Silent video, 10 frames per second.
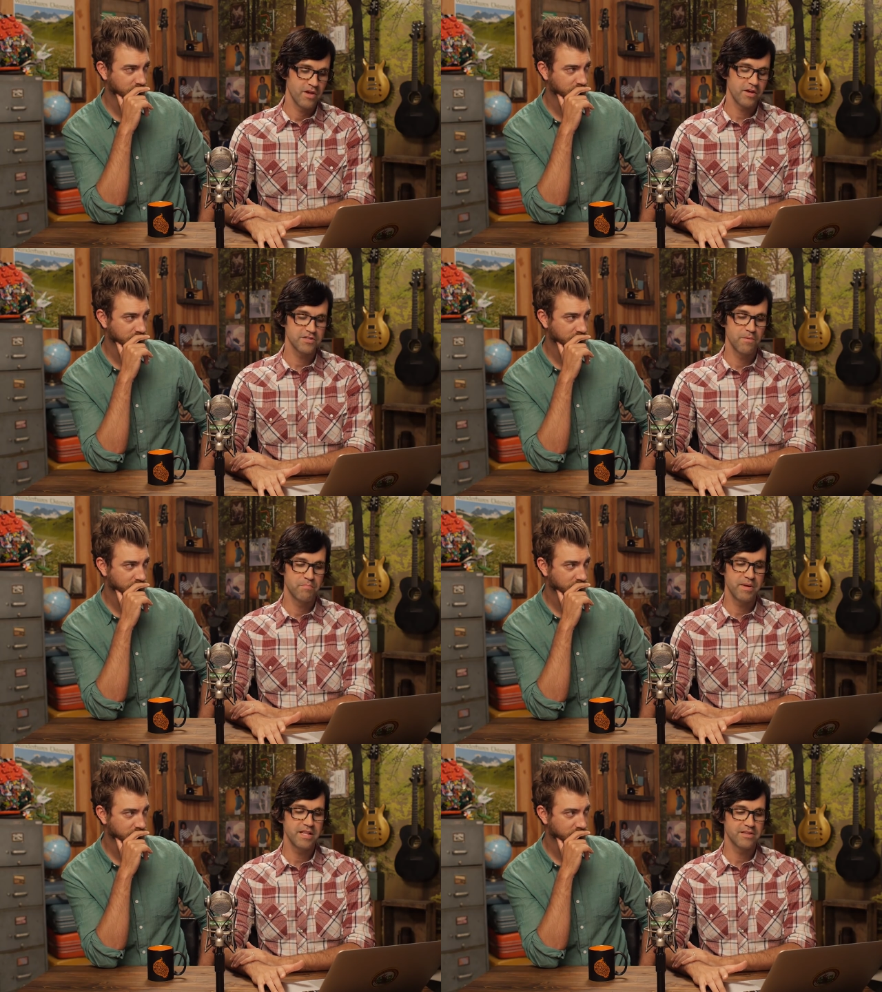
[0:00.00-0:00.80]
Speaker 1: He also
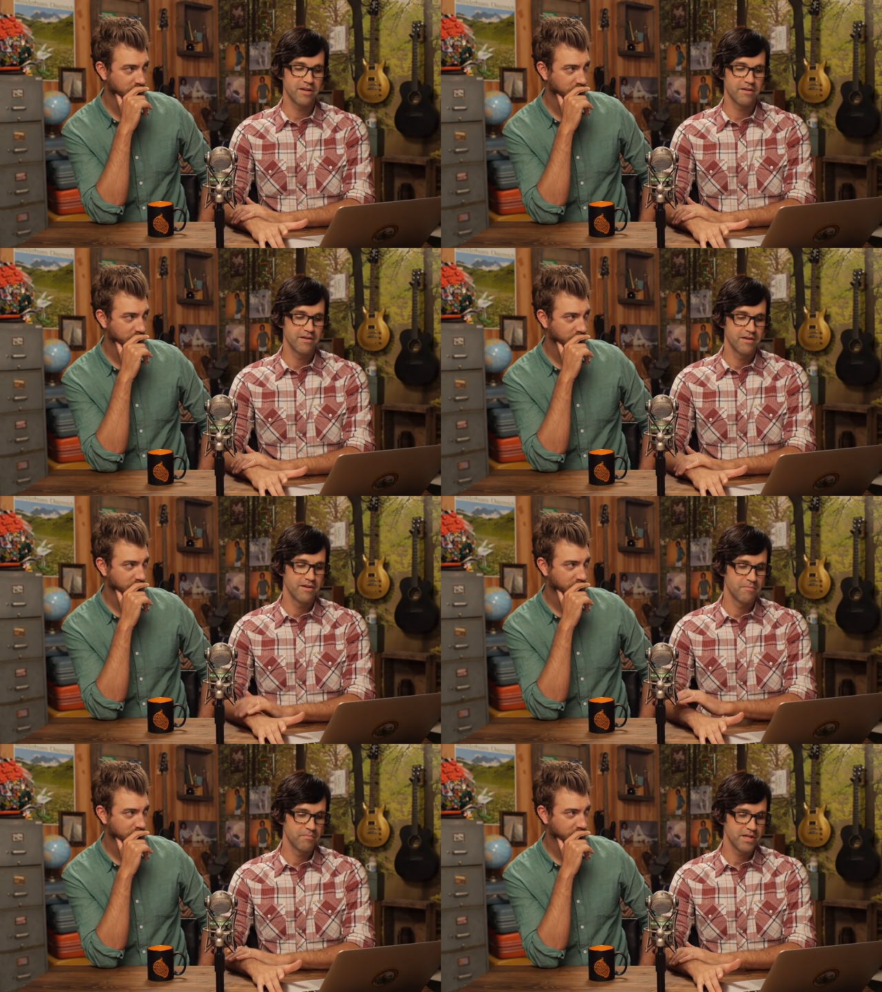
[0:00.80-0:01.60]
beat the
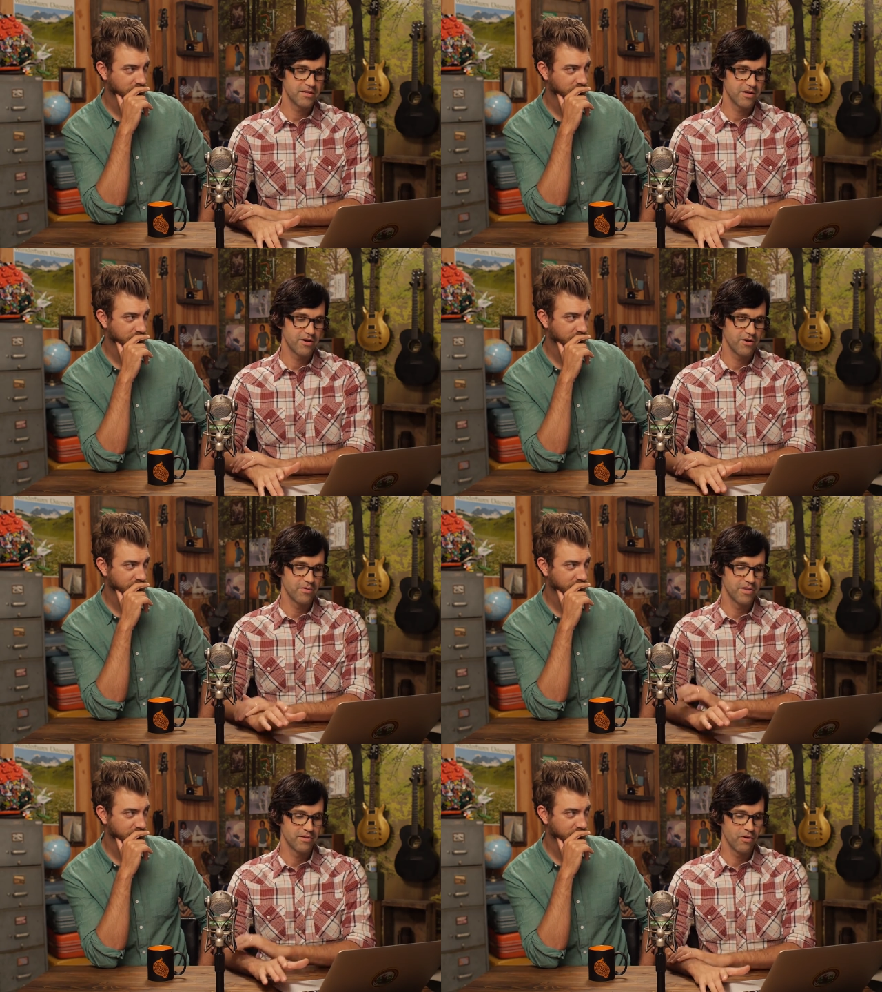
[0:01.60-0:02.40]
beat the
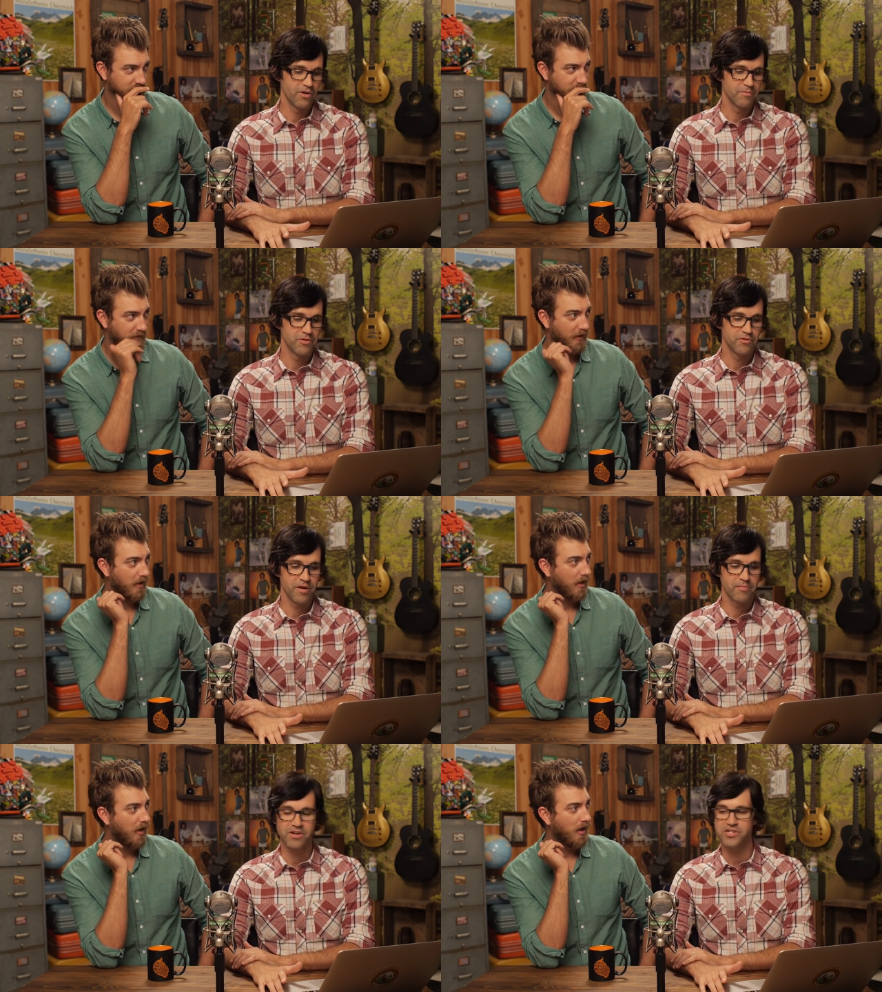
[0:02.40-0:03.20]
girl with the rolled up
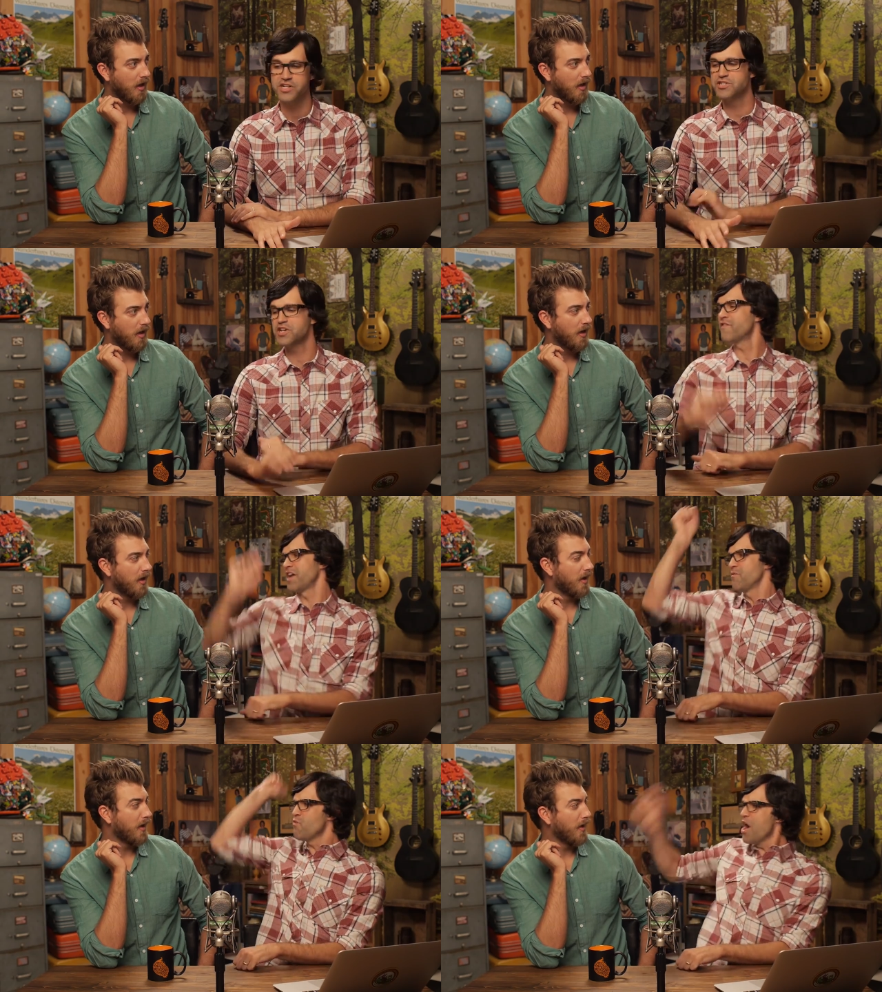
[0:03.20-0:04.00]
newspaper because she
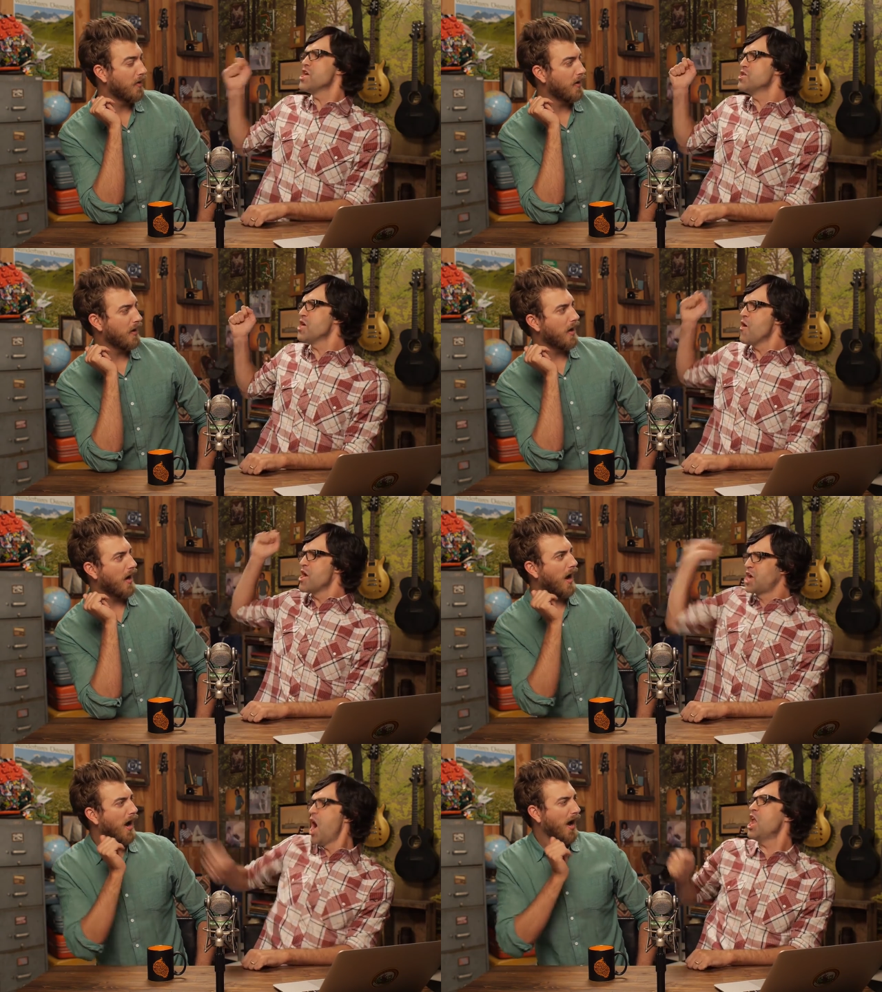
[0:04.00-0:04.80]
deserved it. What are you
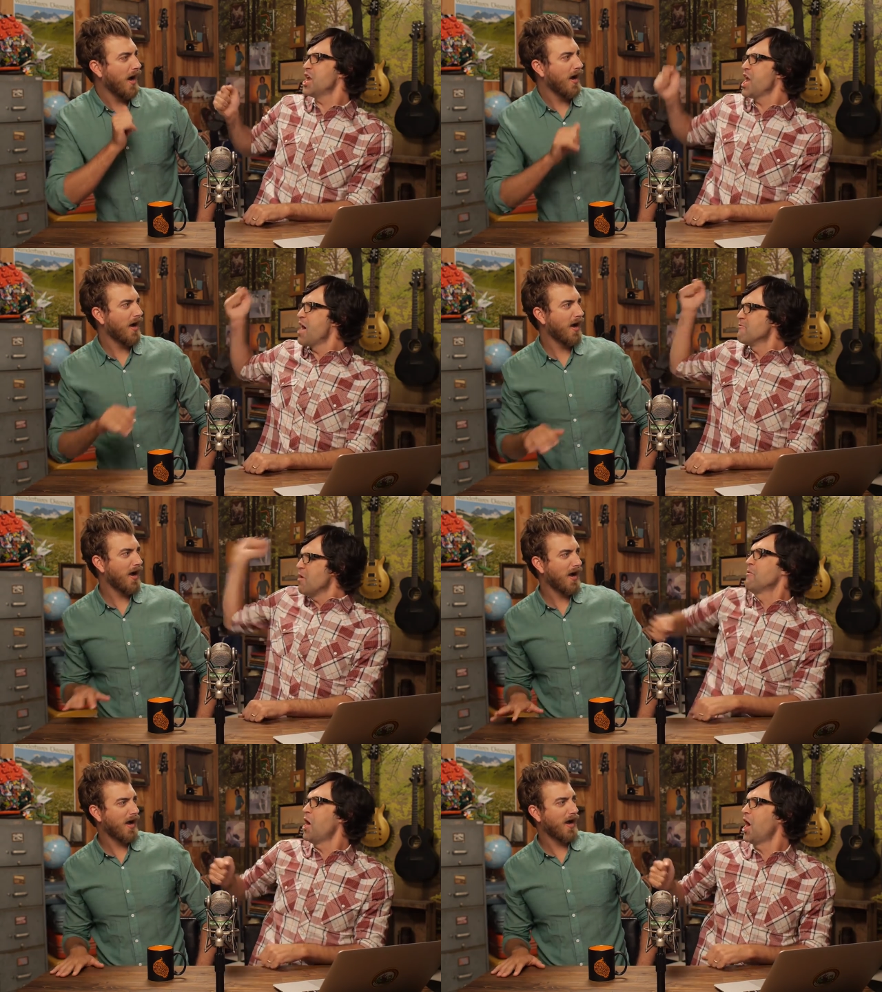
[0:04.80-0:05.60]
doing calling
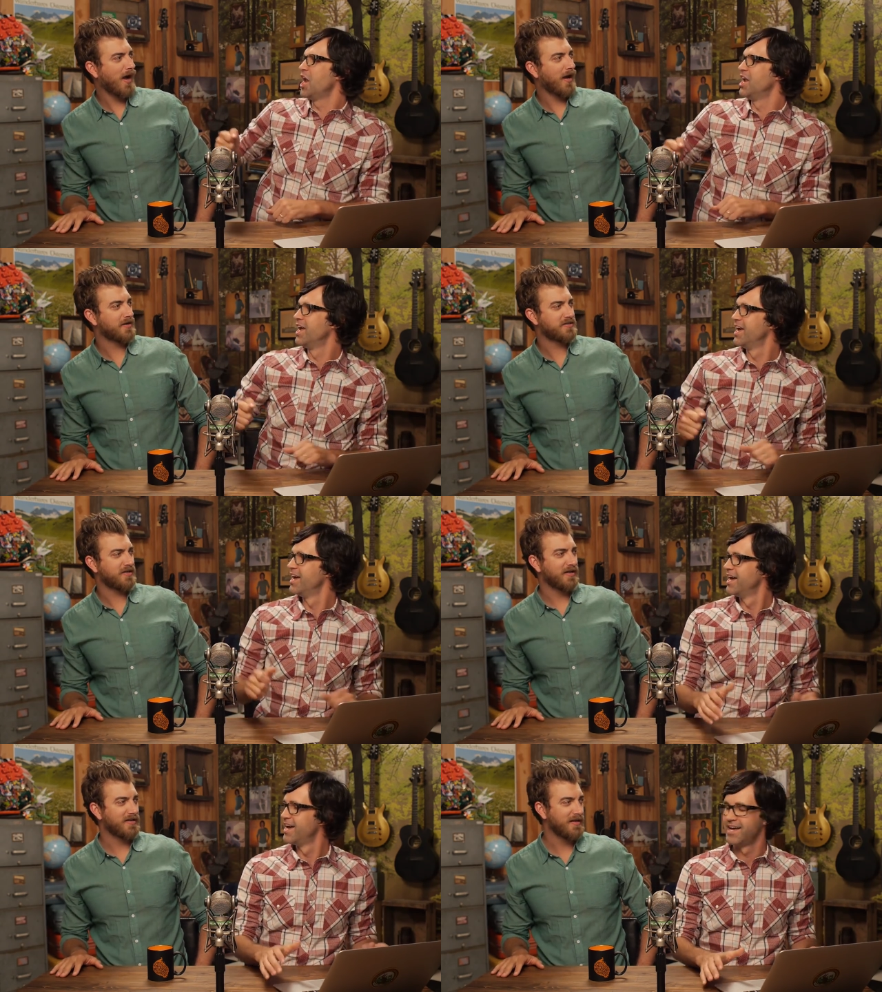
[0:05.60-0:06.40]
911? Uh,
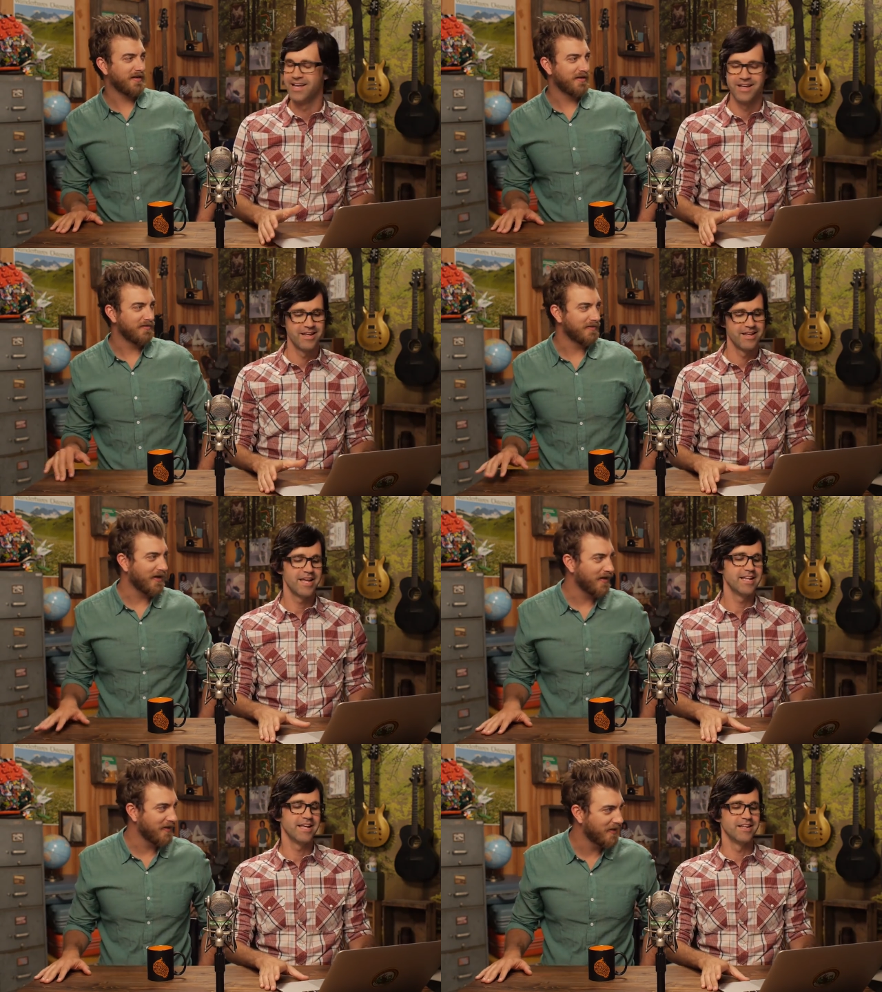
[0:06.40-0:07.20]
she didn't, he didn't do
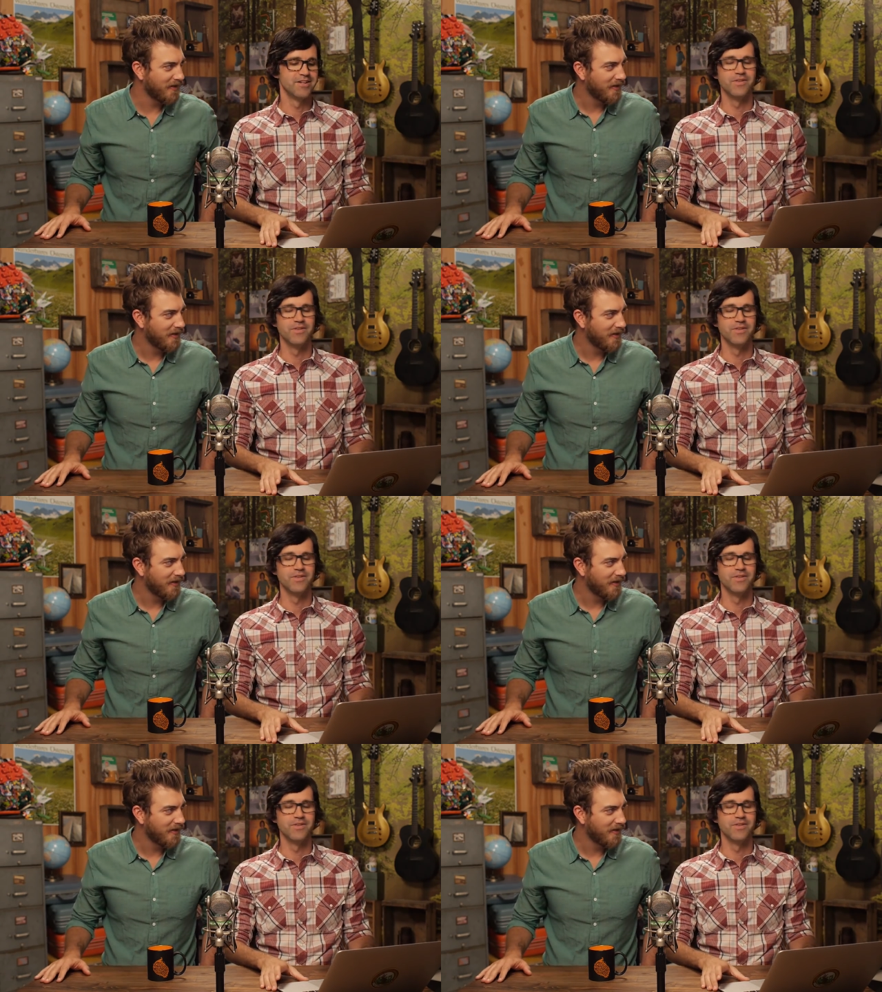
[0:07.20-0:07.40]
that. He didn't